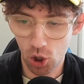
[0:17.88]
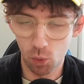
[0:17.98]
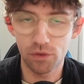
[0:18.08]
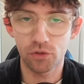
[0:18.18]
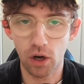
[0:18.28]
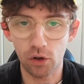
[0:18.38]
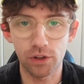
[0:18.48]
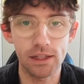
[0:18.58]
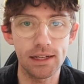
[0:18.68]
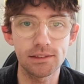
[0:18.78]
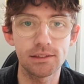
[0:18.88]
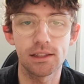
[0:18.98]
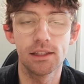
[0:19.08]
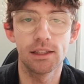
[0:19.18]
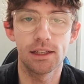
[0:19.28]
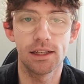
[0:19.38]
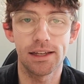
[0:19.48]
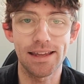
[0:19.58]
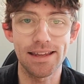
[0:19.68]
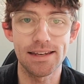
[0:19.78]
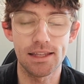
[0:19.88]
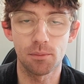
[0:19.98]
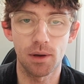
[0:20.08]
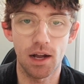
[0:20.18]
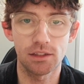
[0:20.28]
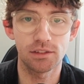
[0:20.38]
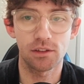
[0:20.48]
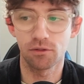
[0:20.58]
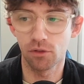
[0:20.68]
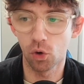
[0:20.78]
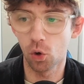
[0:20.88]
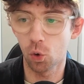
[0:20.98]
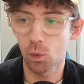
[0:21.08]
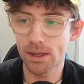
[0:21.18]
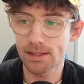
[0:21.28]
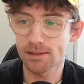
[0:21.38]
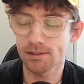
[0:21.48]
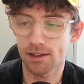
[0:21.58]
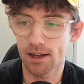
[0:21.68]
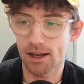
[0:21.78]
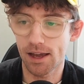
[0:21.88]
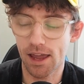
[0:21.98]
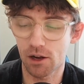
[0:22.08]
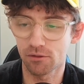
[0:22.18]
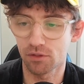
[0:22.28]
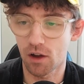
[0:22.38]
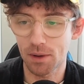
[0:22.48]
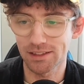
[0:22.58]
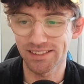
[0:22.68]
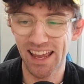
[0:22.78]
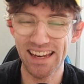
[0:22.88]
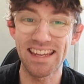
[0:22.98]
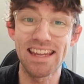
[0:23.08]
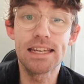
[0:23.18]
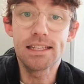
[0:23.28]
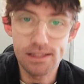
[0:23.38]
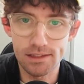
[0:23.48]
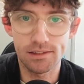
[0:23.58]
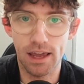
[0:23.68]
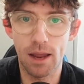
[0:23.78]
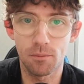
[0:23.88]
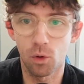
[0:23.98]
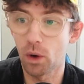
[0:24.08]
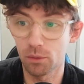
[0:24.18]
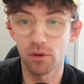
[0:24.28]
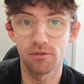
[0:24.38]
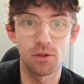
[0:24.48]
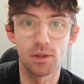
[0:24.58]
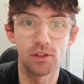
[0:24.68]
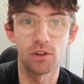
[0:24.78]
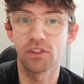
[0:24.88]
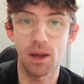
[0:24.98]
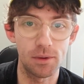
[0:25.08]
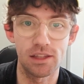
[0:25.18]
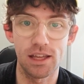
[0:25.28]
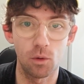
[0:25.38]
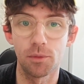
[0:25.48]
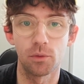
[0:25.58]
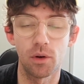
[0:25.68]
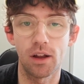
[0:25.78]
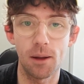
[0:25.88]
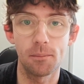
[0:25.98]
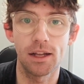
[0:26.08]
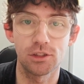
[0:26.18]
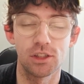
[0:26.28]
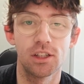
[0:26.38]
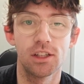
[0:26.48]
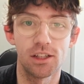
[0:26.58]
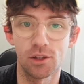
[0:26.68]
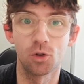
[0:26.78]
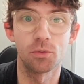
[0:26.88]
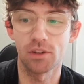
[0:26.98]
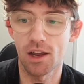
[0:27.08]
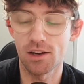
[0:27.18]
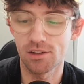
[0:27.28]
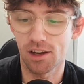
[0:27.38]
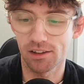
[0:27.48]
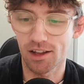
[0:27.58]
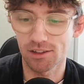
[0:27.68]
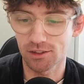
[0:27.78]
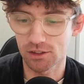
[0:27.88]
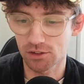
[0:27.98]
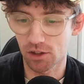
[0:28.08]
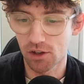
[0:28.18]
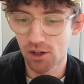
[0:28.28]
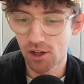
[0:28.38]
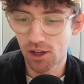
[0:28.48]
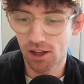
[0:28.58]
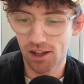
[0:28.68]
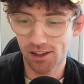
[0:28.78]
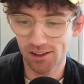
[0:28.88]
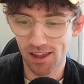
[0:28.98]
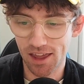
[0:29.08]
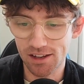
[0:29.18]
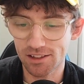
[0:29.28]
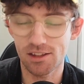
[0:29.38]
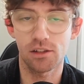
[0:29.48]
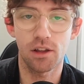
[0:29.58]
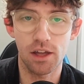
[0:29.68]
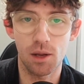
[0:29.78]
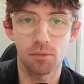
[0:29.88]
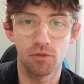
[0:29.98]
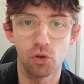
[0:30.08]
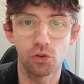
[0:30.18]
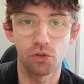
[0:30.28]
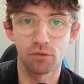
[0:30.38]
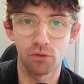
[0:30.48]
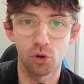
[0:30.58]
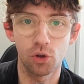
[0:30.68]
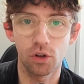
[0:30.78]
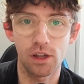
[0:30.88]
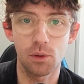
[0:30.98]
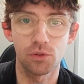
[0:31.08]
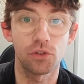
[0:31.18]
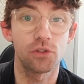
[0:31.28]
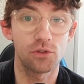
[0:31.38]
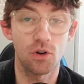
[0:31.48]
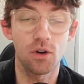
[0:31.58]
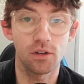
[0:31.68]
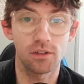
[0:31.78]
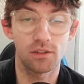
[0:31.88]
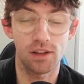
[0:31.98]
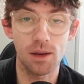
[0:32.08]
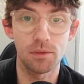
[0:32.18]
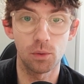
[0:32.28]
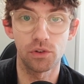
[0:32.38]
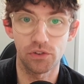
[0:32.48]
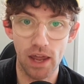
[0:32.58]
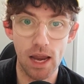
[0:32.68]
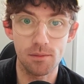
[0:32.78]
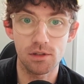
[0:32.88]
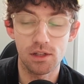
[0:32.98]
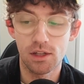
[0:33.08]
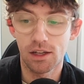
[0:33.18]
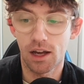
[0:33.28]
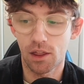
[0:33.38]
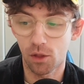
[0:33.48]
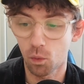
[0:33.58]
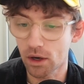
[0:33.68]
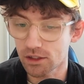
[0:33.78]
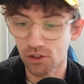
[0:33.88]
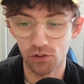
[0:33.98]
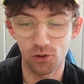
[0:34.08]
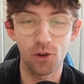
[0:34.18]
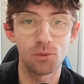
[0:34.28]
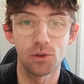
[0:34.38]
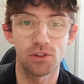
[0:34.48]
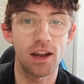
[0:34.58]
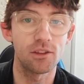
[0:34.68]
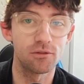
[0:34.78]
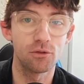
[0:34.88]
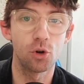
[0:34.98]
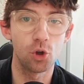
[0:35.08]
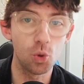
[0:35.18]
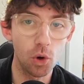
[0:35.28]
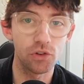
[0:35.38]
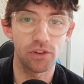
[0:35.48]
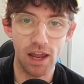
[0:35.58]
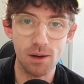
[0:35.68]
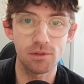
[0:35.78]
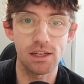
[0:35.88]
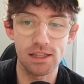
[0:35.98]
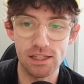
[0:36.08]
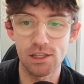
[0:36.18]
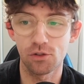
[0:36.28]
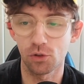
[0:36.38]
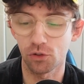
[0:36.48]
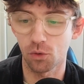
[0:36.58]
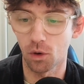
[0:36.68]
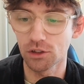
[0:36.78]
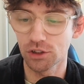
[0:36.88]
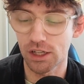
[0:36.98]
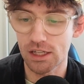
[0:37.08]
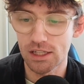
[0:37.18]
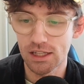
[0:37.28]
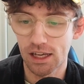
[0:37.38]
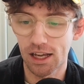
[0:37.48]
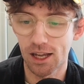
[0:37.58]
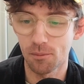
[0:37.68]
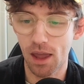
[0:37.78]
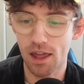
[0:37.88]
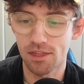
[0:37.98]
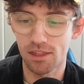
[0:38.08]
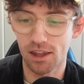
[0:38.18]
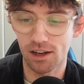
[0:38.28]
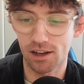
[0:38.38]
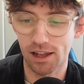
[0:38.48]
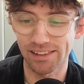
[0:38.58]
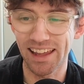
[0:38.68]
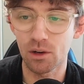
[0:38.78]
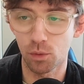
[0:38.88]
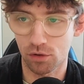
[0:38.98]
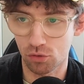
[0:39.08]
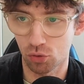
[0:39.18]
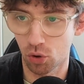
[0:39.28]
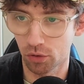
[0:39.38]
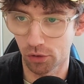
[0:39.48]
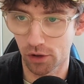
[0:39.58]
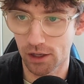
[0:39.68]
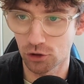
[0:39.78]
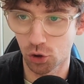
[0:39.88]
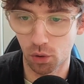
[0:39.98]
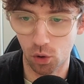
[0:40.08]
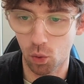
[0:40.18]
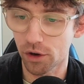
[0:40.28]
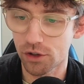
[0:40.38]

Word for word: we struggled against uh, in the past. Four wins uh, out of five matches heading into this game. The one win for the Matildas coming in that Women's World Cup match in the group stage uh, last year. So heading into the lineup first of all, it was a strong team that was named. Uh, the one concern was Caitlin Foord, who was named in the initial squad sheet, um, and then a, a late withdrawal uh, due to a quad